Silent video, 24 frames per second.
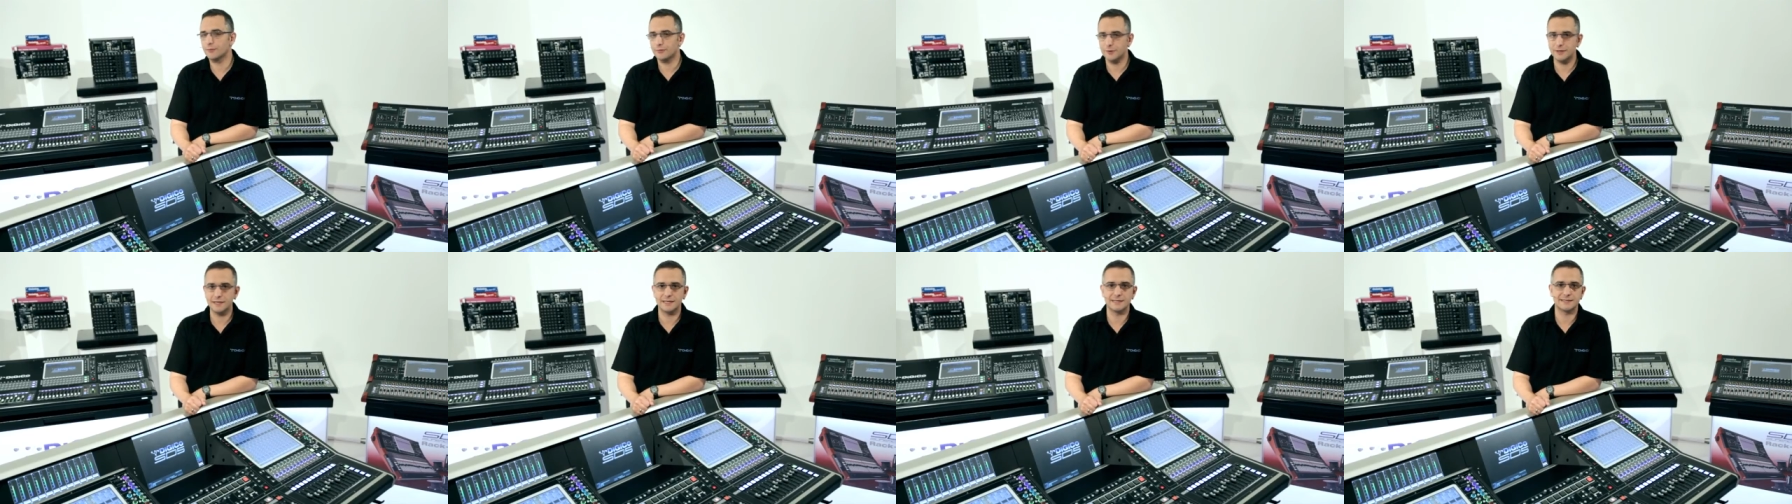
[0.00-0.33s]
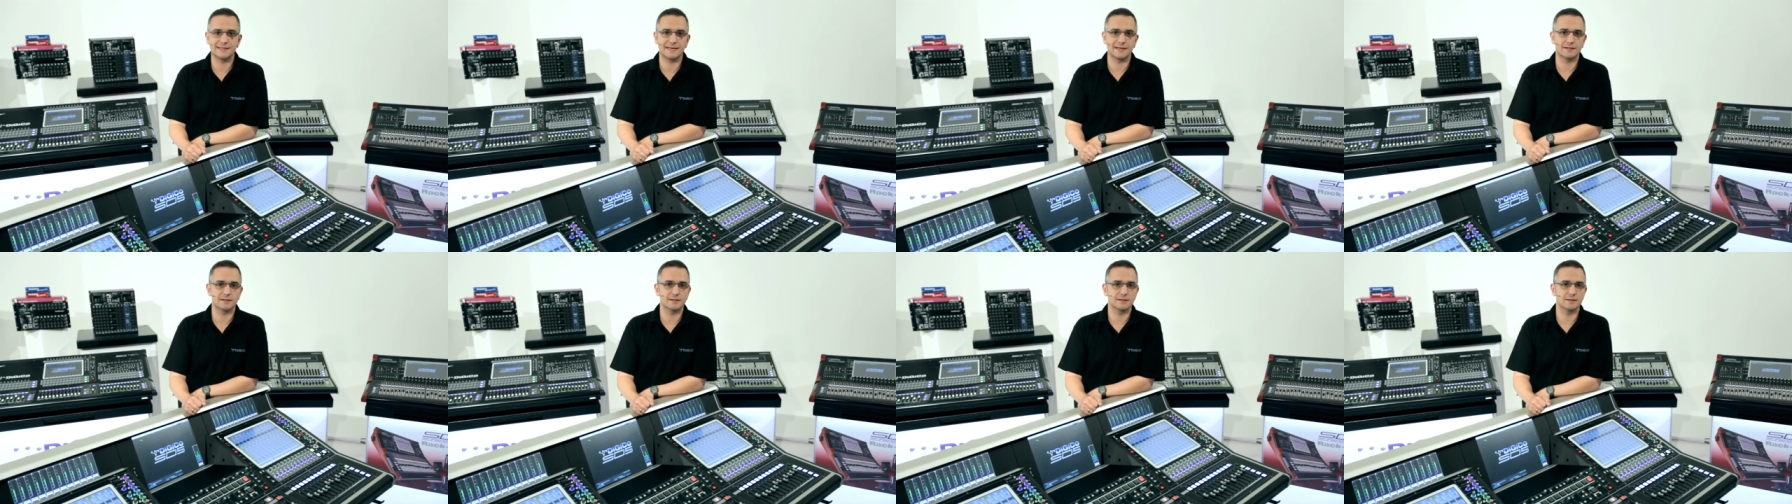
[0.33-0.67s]

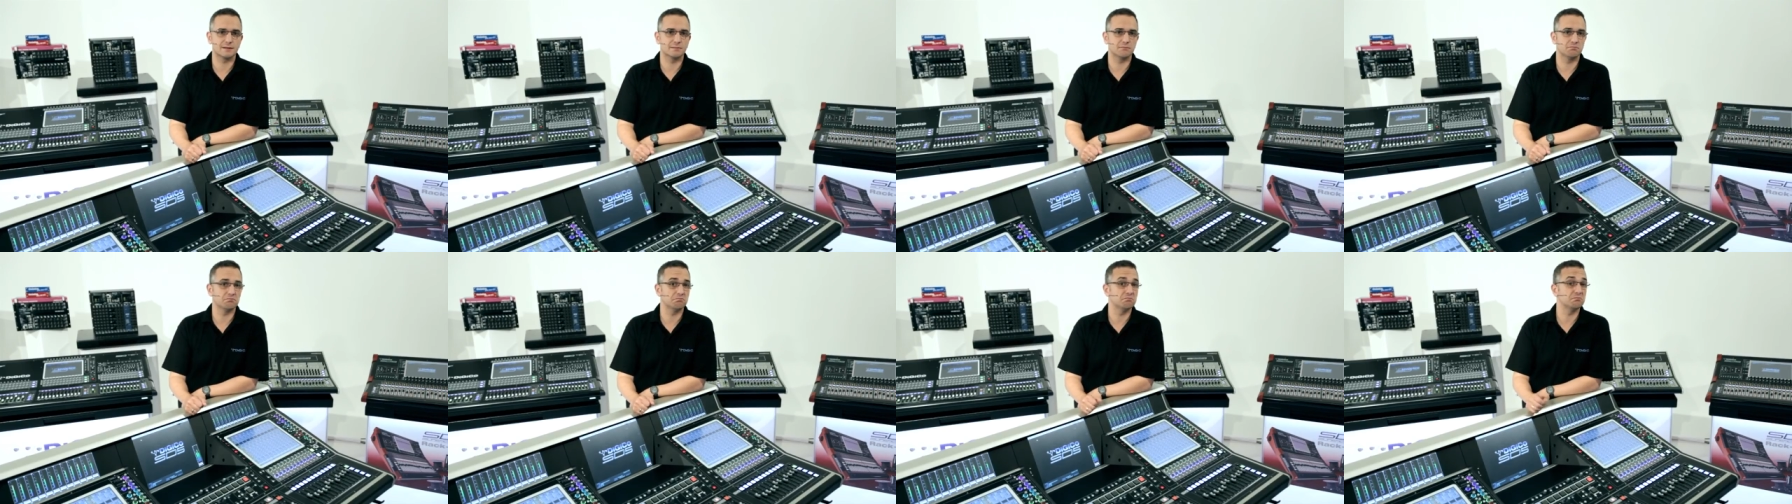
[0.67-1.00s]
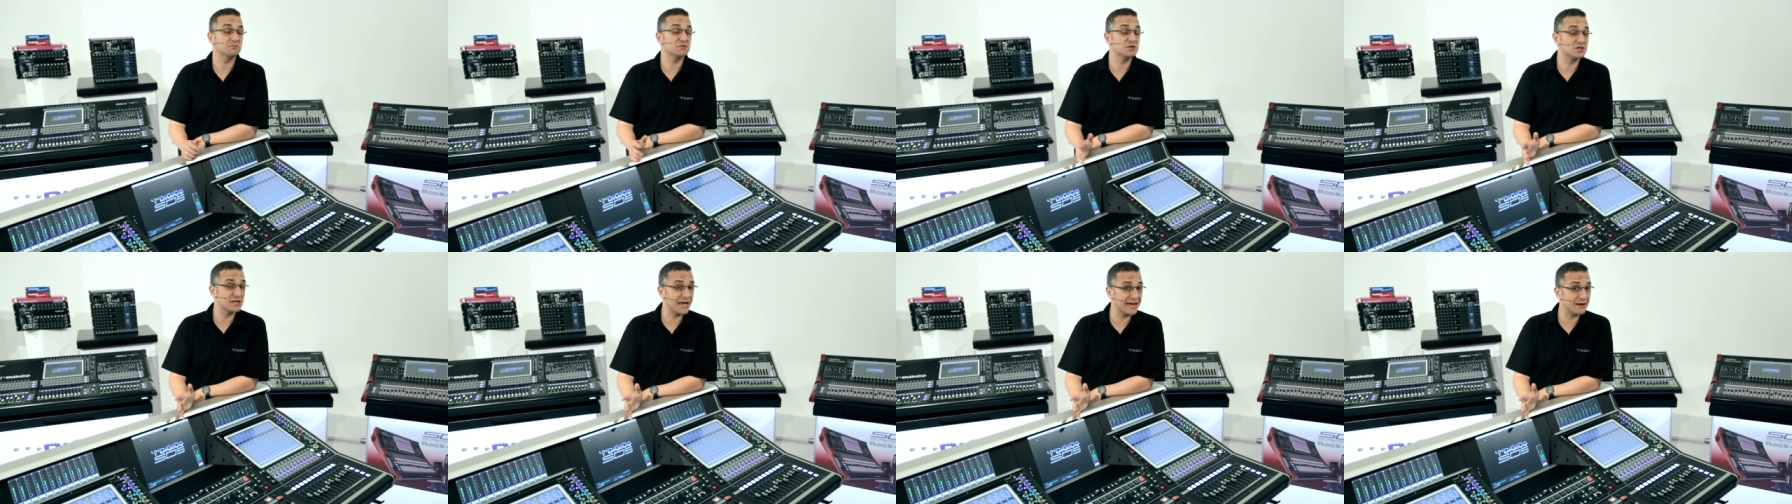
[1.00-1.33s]
predecessors.
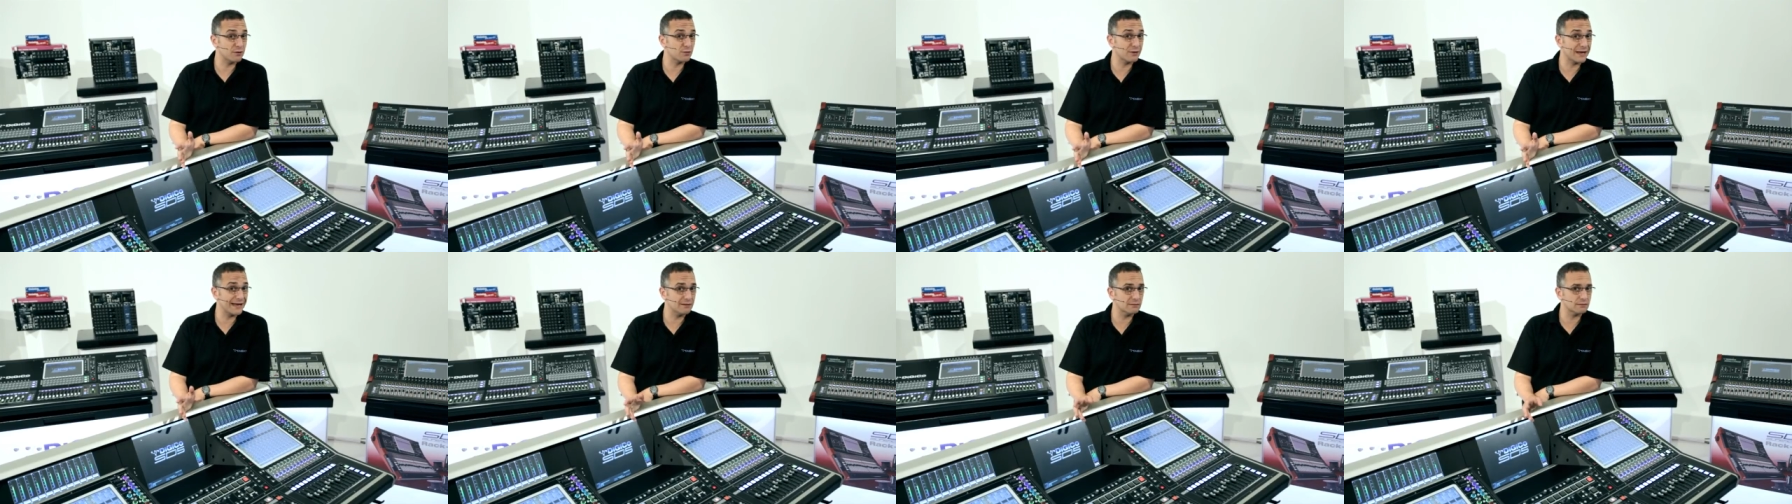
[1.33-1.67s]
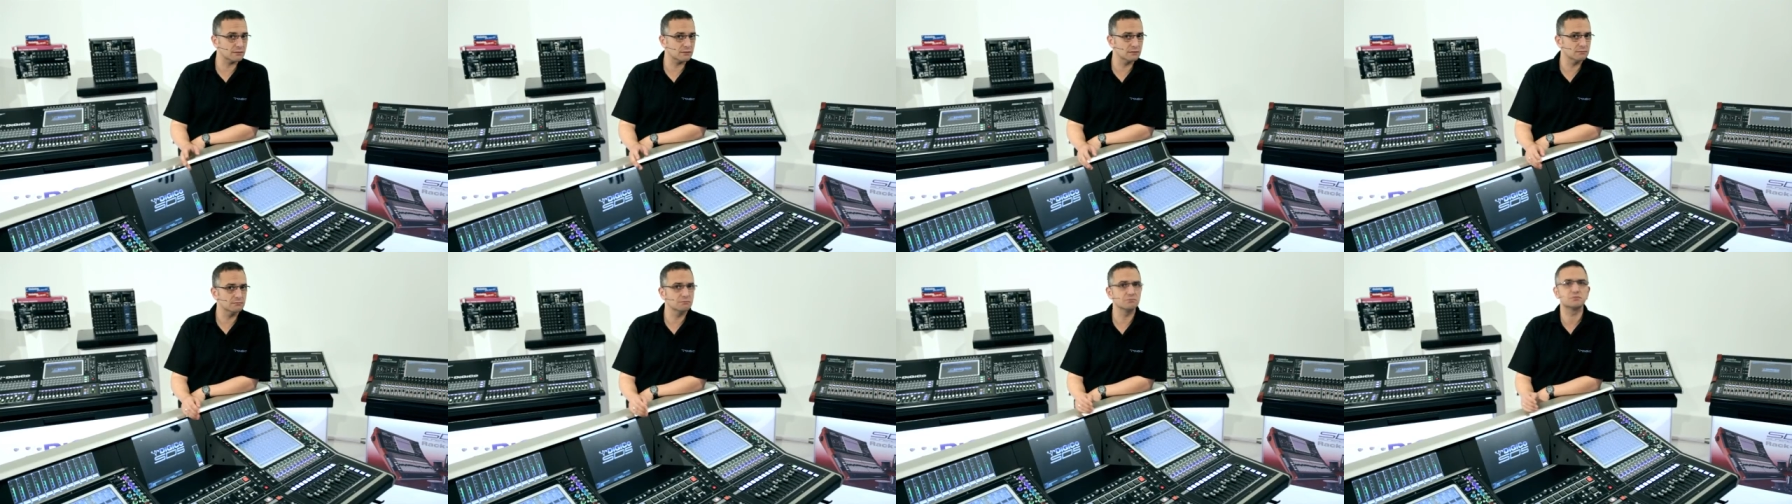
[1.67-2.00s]
Channel
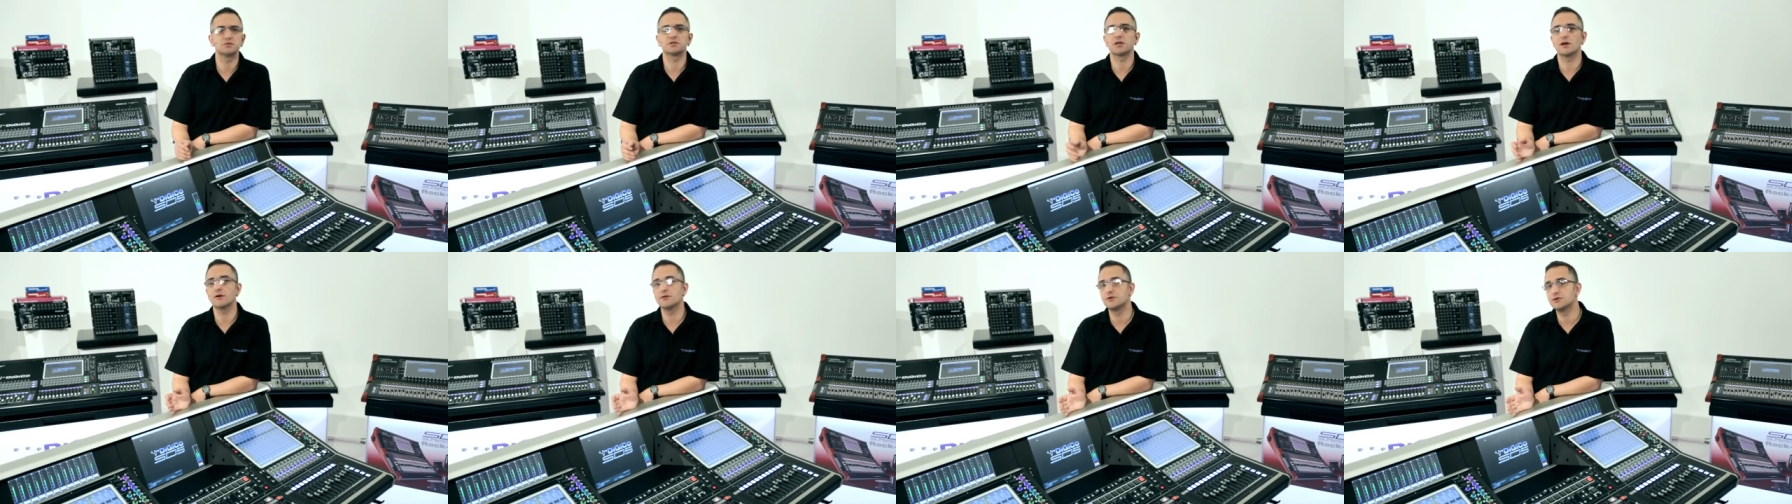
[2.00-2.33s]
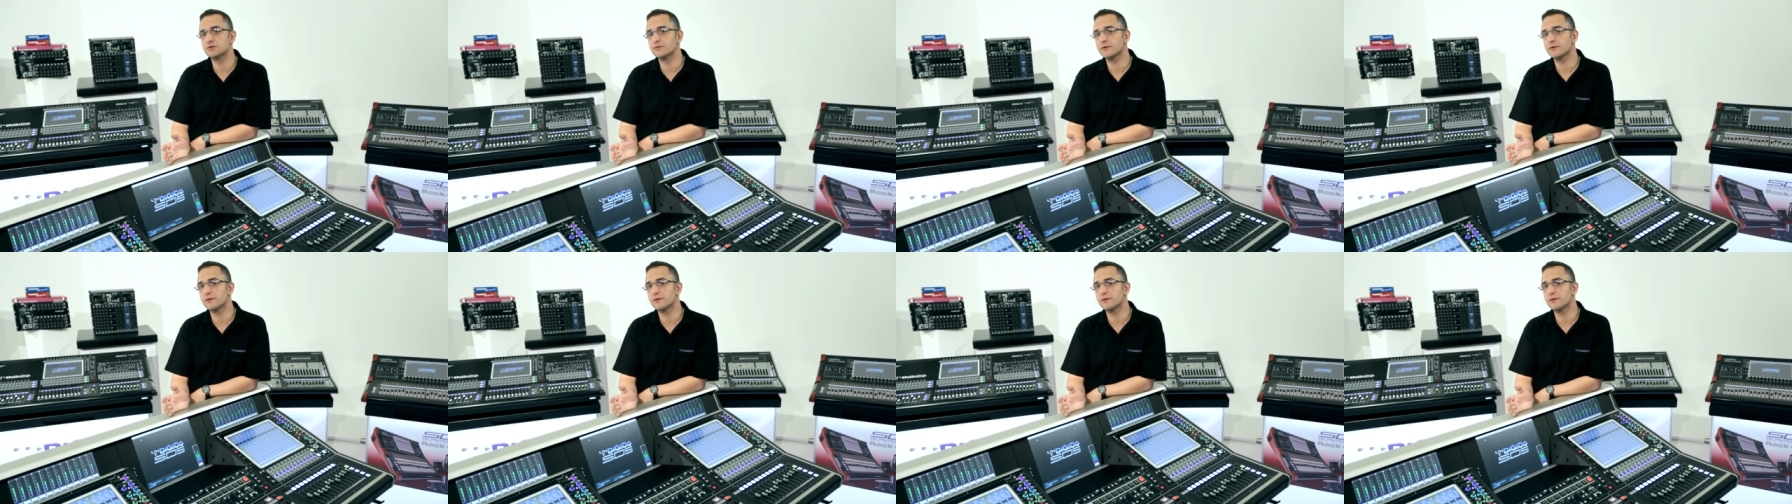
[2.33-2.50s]
count, total